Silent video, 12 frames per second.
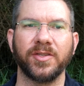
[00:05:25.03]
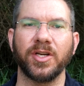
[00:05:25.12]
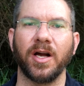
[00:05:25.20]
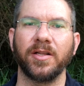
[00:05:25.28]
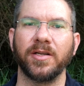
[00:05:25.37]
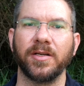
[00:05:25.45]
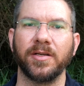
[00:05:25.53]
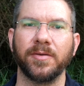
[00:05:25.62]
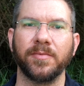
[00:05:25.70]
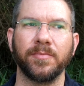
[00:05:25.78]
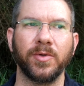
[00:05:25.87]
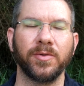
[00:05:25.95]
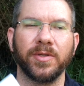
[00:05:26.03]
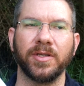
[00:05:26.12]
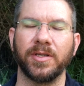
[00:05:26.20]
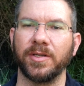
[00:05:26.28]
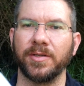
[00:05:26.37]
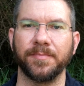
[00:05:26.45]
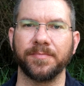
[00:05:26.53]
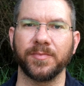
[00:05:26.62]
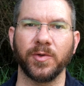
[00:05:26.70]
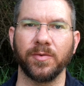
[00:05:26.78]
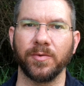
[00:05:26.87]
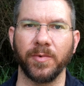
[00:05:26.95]
chocolate Bootla
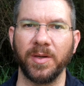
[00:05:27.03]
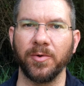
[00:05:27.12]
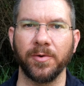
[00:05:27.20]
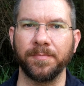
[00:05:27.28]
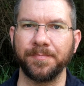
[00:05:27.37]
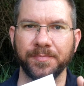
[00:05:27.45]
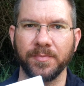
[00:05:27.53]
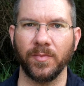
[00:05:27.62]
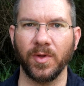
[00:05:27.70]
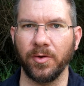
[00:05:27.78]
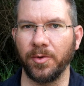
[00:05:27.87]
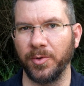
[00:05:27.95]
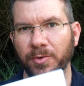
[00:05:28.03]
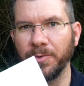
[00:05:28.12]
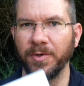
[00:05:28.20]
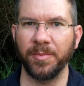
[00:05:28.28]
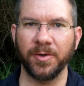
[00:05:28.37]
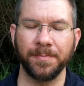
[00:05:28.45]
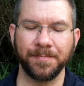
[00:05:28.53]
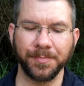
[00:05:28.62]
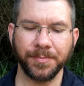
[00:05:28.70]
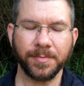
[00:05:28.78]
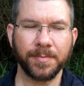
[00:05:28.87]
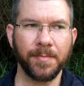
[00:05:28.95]
Reaper, or the Bootla Reaper.
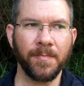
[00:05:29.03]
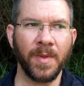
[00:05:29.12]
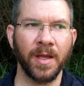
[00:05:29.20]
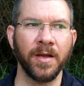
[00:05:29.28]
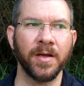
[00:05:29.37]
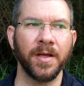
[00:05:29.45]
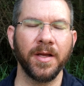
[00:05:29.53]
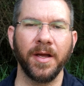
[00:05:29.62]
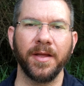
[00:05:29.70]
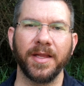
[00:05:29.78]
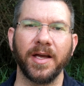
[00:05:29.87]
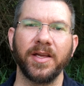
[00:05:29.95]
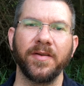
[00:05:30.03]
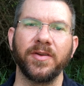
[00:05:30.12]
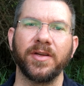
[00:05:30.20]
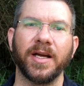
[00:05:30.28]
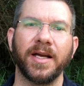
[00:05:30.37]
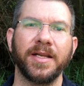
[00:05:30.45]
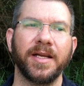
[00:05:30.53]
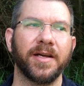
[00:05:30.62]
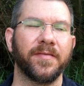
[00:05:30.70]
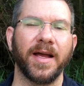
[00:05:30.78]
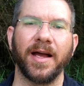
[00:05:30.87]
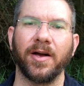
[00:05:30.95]
That'll give you an
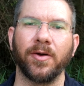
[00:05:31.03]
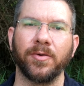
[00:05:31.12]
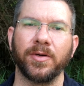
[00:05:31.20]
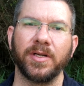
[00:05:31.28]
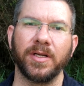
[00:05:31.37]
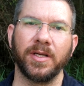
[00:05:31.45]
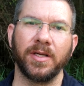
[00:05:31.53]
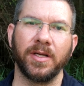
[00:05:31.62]
idea of how